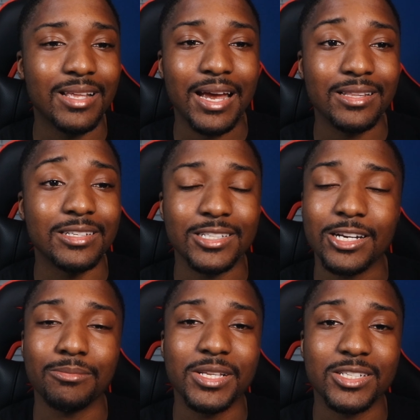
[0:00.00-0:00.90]
I, I
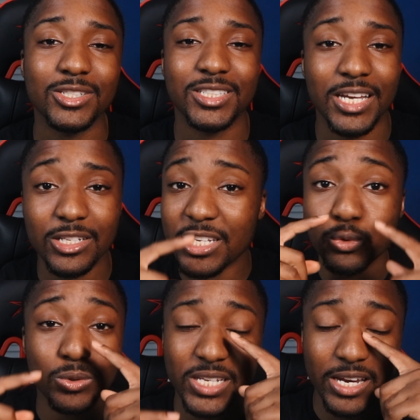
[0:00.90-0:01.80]
legitimately shed
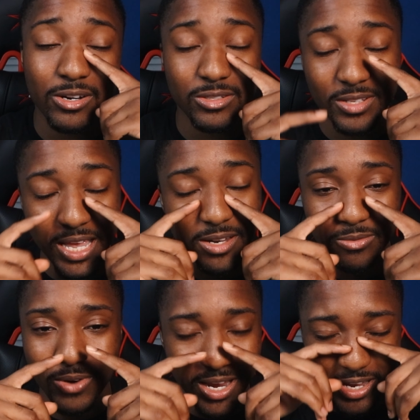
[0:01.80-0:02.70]
two tears,
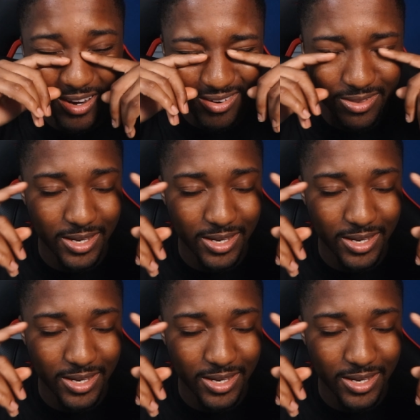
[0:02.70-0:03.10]
like, right here.